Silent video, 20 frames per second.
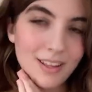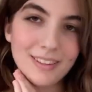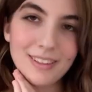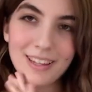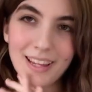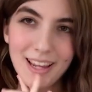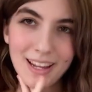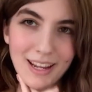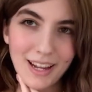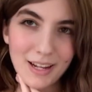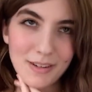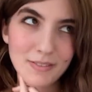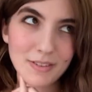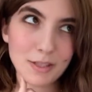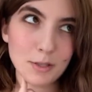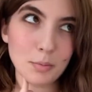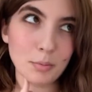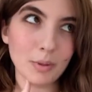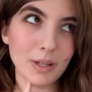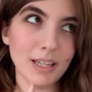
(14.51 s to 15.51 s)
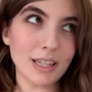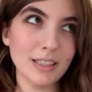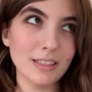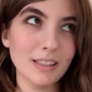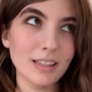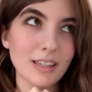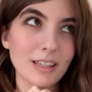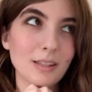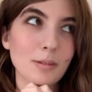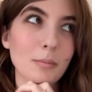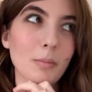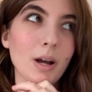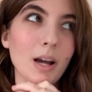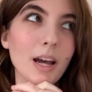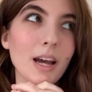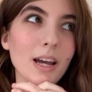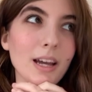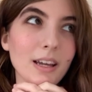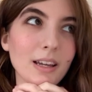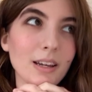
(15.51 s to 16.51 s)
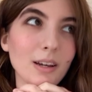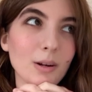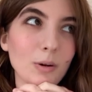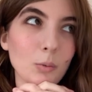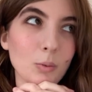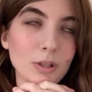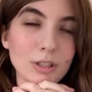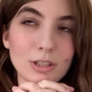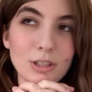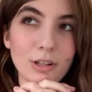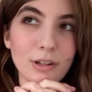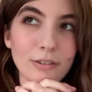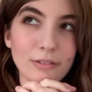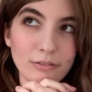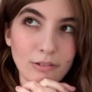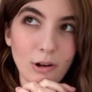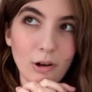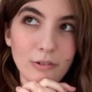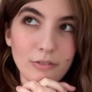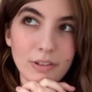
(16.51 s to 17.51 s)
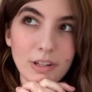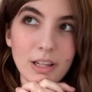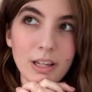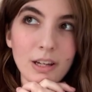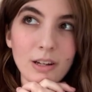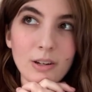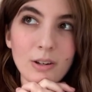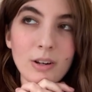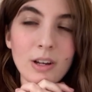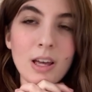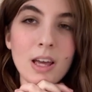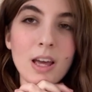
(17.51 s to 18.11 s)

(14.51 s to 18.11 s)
Like I kind of explained in my winter or fall video,